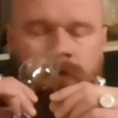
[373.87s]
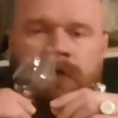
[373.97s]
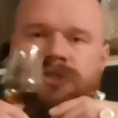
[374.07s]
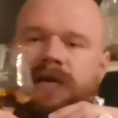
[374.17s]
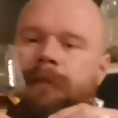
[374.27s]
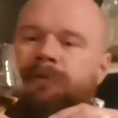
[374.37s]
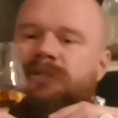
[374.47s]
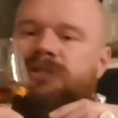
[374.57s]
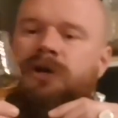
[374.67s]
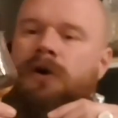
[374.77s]

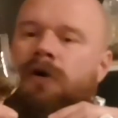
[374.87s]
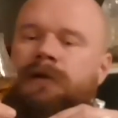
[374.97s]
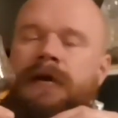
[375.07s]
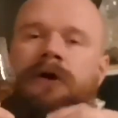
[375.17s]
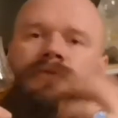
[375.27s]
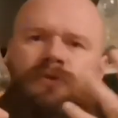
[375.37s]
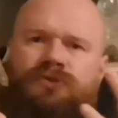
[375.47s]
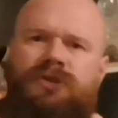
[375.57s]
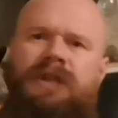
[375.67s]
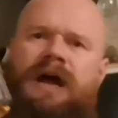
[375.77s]
Sharpness is gone now.
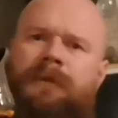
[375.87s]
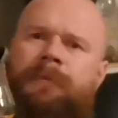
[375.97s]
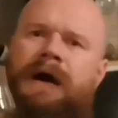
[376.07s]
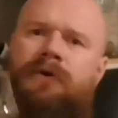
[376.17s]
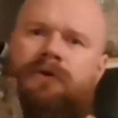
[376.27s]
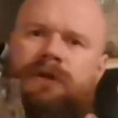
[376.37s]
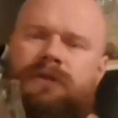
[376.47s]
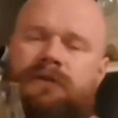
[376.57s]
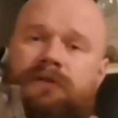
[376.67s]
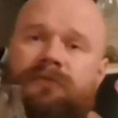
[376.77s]
There's a lot of power
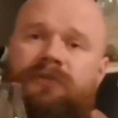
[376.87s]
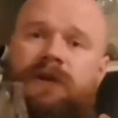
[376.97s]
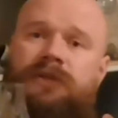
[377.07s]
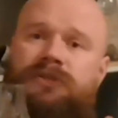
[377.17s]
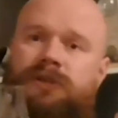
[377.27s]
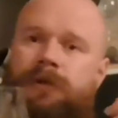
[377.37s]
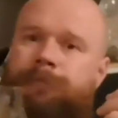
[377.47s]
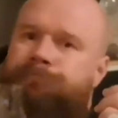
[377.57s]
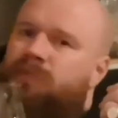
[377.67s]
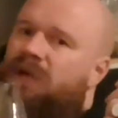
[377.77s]
in the finish, a
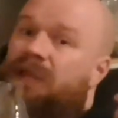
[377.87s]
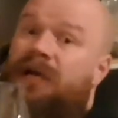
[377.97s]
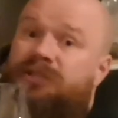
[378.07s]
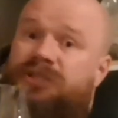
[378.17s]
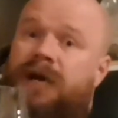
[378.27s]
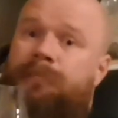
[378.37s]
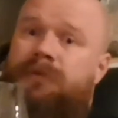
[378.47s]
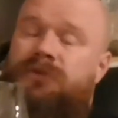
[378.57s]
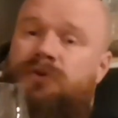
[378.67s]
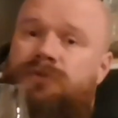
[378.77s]
lot of
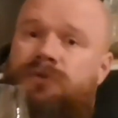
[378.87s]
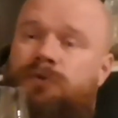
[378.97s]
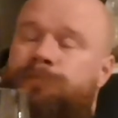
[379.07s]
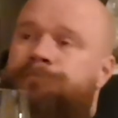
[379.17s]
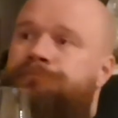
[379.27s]
sharpness also,